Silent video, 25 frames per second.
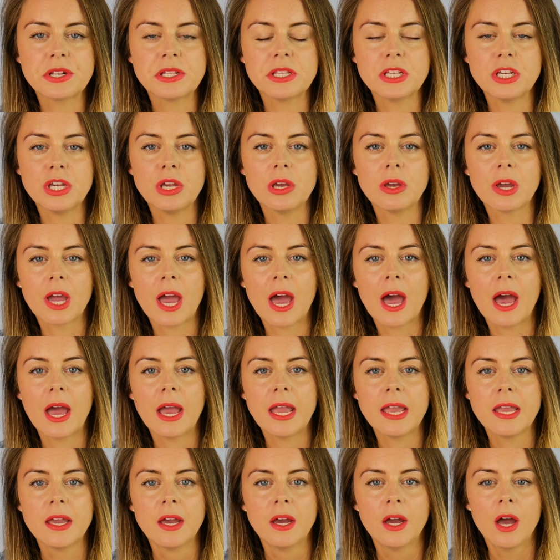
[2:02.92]
in the
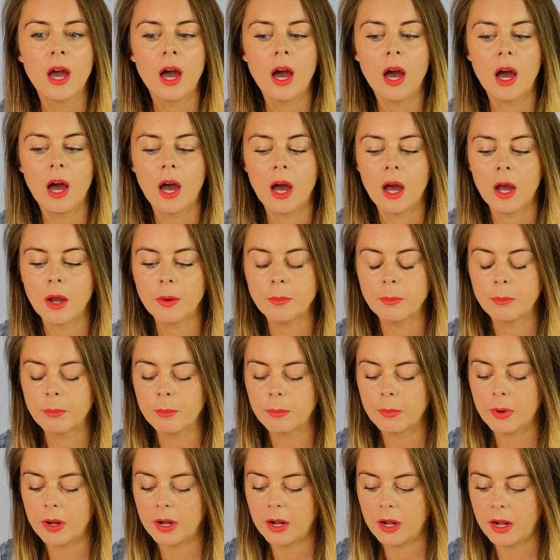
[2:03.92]
UK,
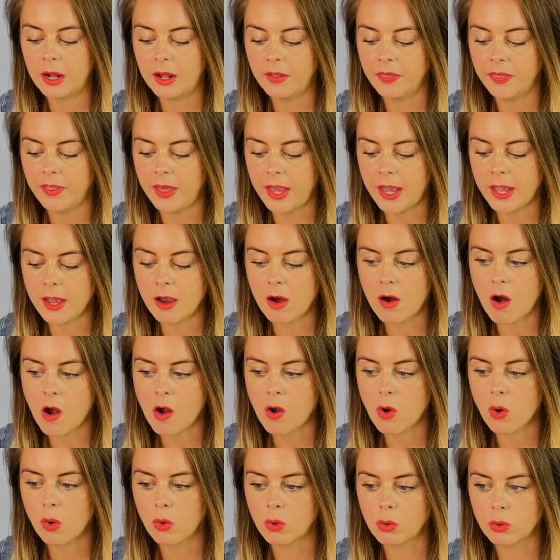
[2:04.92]
and they
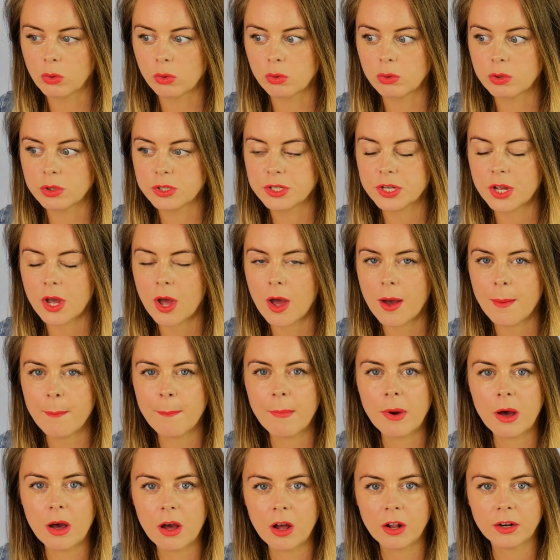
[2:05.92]
are called
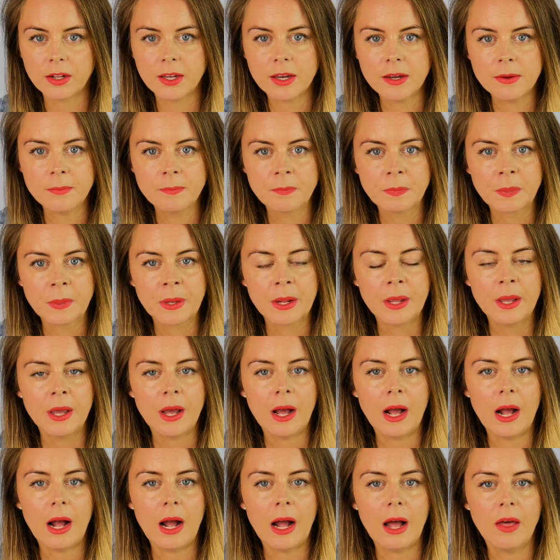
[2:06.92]
Amana.
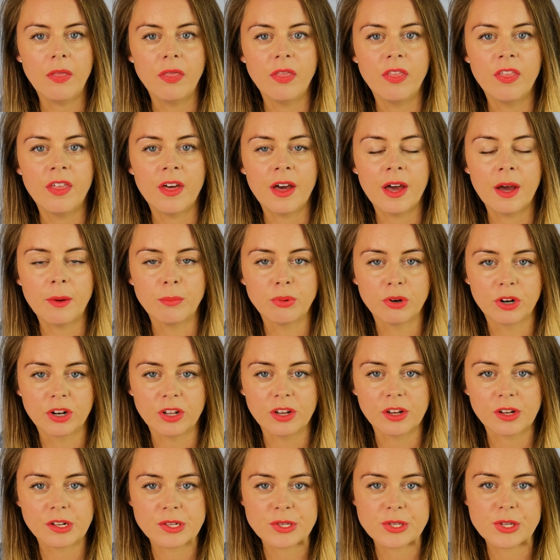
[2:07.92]
And their
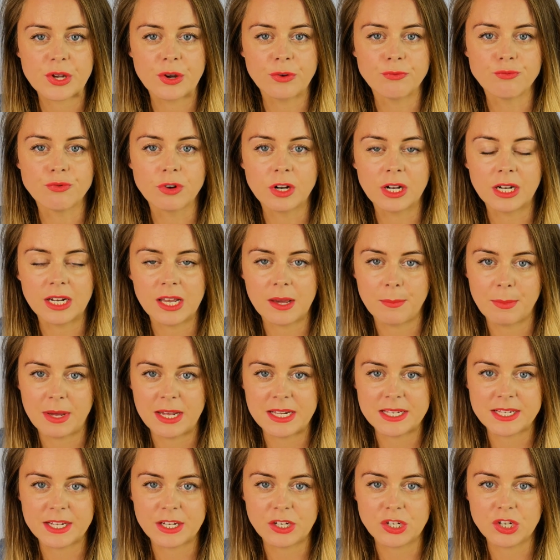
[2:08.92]
products are really
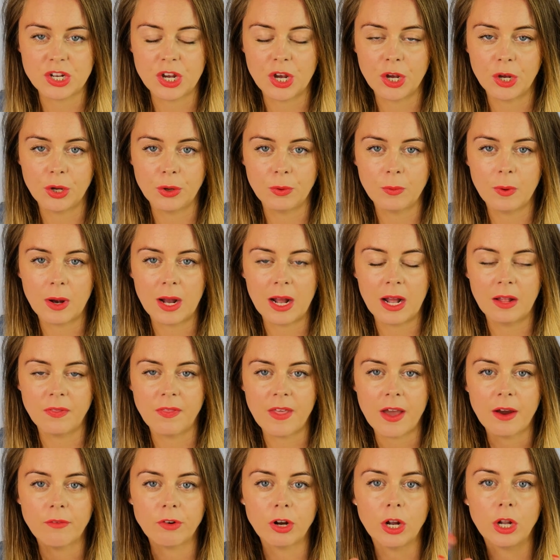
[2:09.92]
amazing too, and
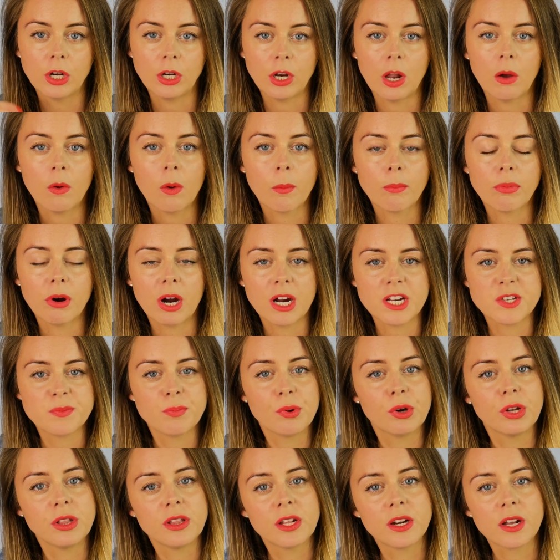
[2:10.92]
they're at a lower price
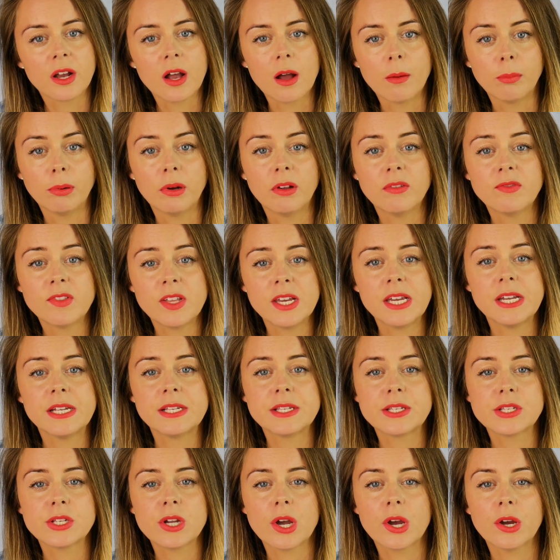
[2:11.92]
point than a couple of
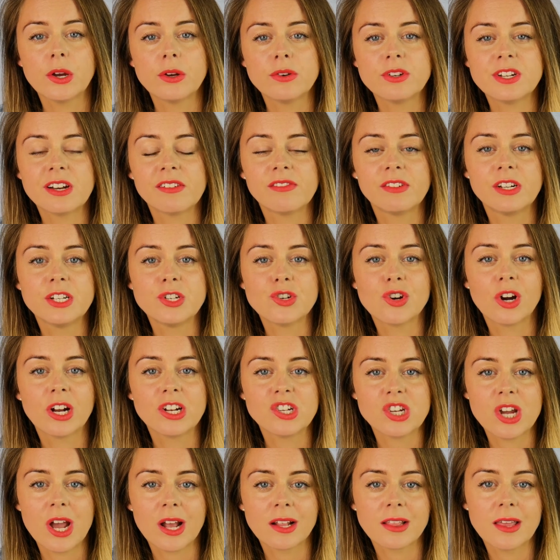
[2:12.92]
these, so definitely try
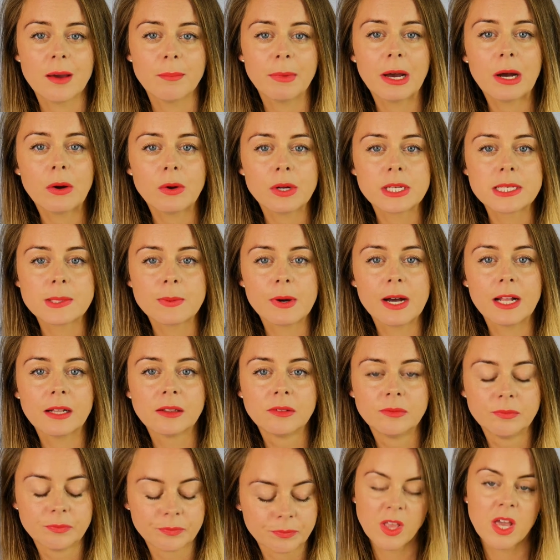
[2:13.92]
and check them out as
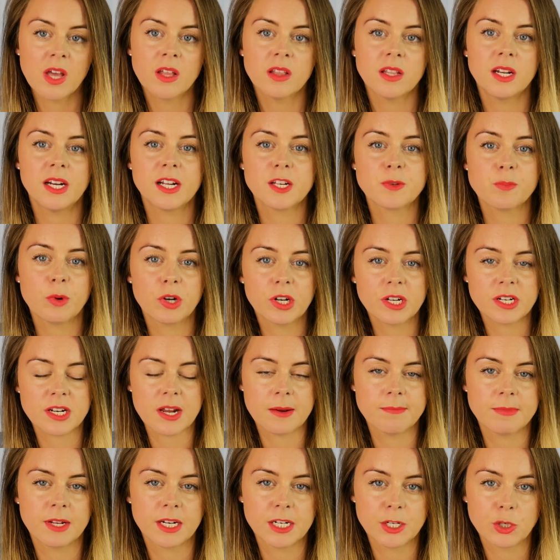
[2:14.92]
well. The next product
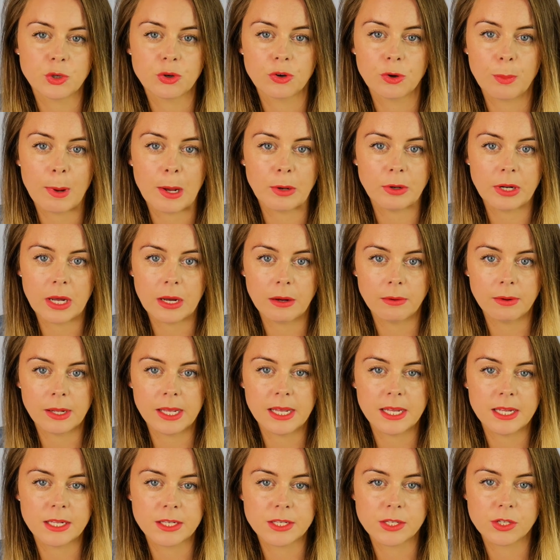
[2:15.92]
I'm going to talk about now
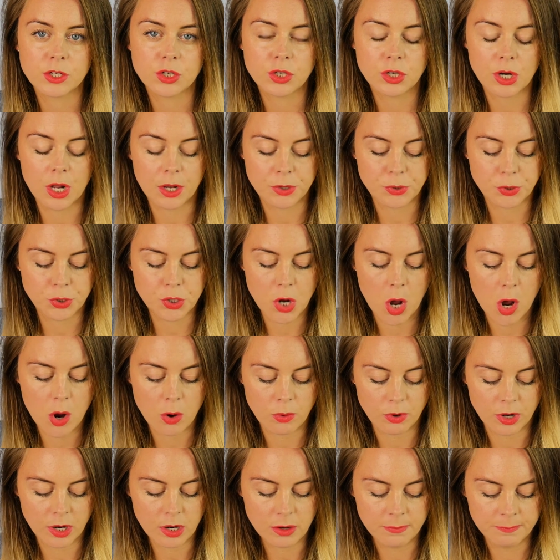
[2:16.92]
is a
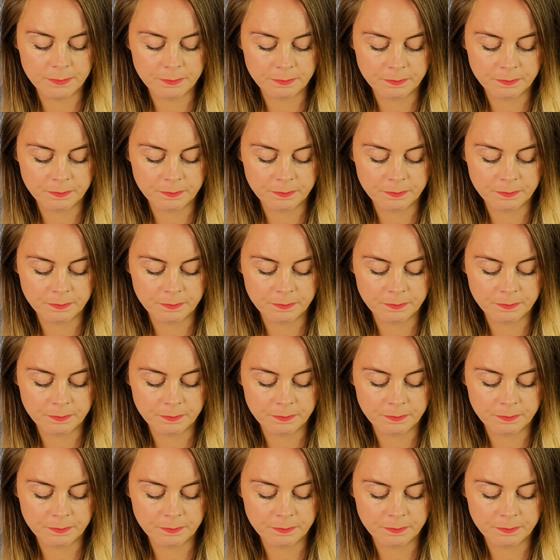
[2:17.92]
toner,